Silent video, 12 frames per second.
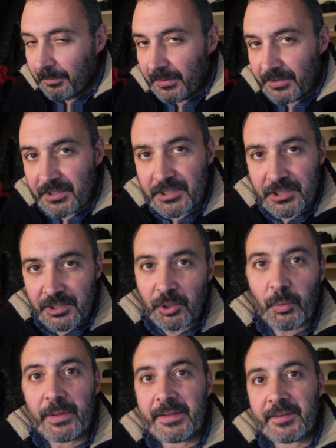but the
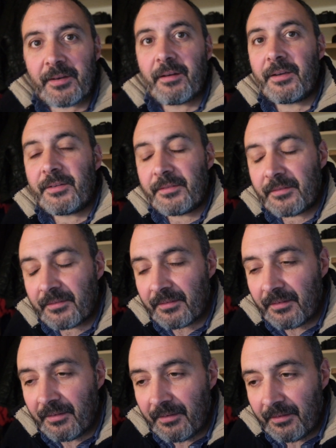slowing down
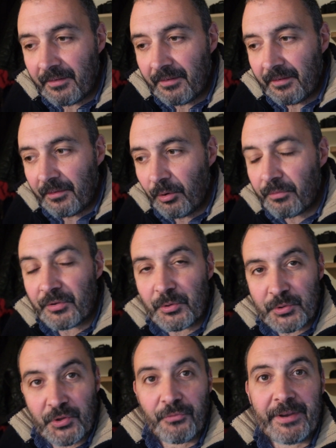over
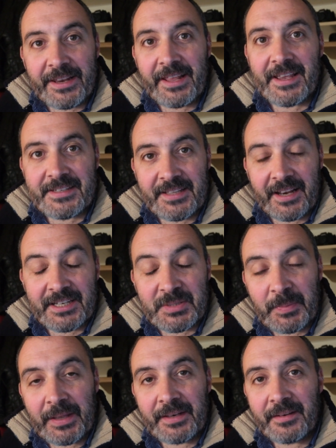those 3 days that I
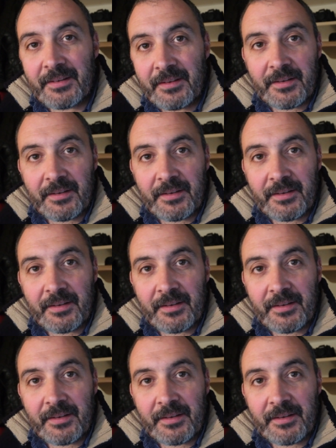spent